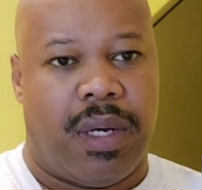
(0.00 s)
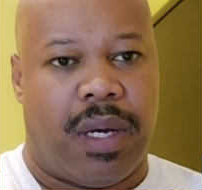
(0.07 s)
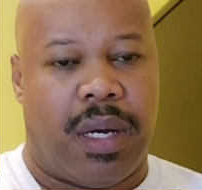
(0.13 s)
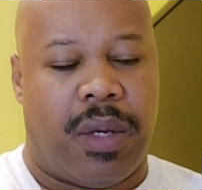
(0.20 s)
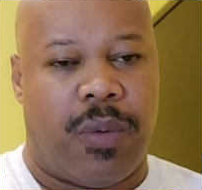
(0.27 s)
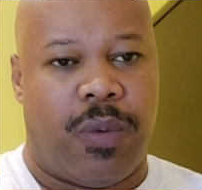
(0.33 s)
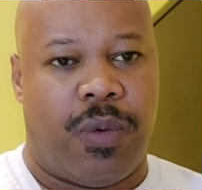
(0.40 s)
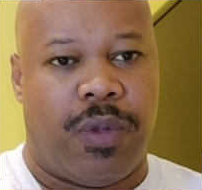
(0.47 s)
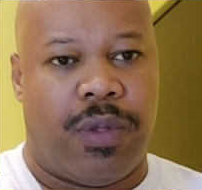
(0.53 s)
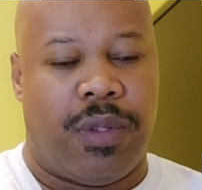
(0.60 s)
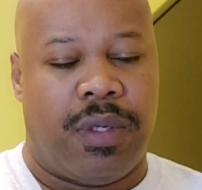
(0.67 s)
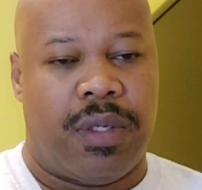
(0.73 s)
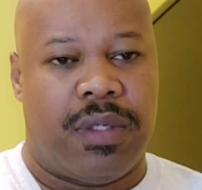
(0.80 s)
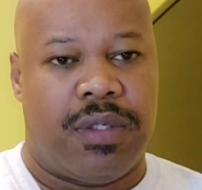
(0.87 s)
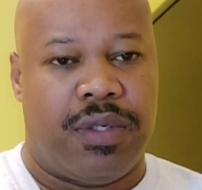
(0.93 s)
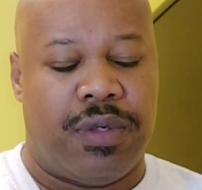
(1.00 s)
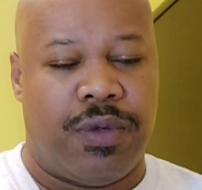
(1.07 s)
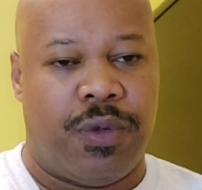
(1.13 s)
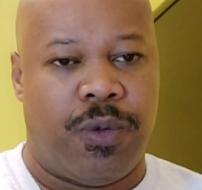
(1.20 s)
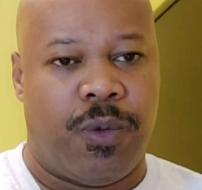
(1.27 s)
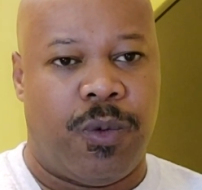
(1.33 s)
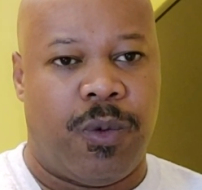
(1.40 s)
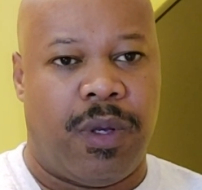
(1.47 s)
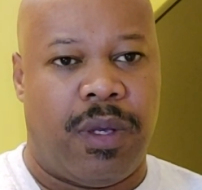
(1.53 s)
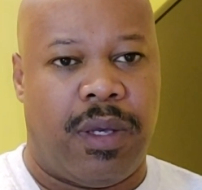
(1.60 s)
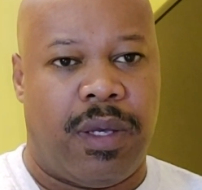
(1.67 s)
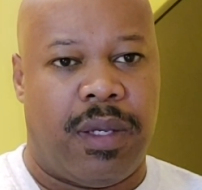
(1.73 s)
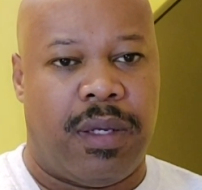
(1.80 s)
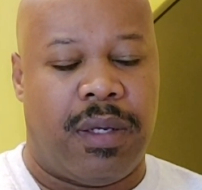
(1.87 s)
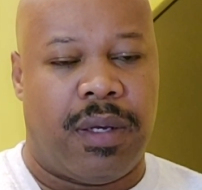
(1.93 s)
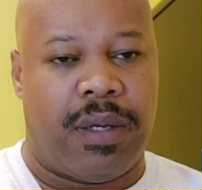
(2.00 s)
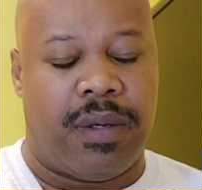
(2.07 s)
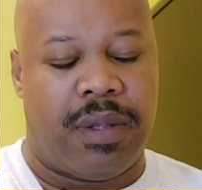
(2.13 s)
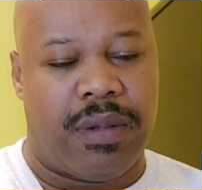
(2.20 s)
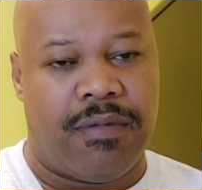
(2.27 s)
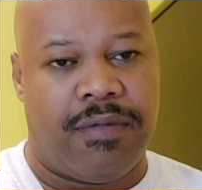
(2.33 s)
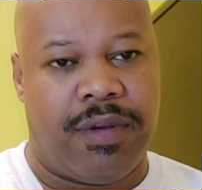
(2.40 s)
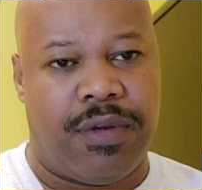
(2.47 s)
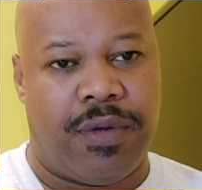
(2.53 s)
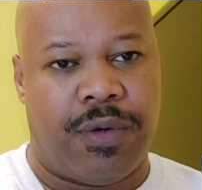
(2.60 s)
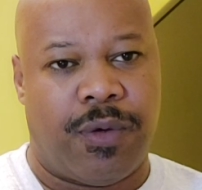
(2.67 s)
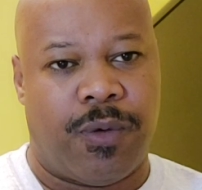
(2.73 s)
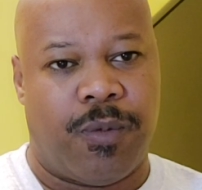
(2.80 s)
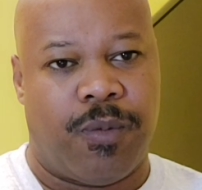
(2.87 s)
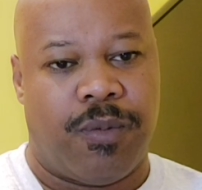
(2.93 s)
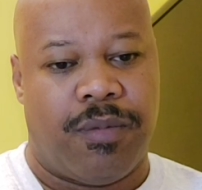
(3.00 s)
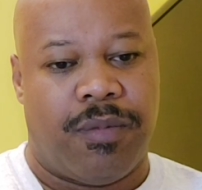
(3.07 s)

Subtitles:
I will continue in another video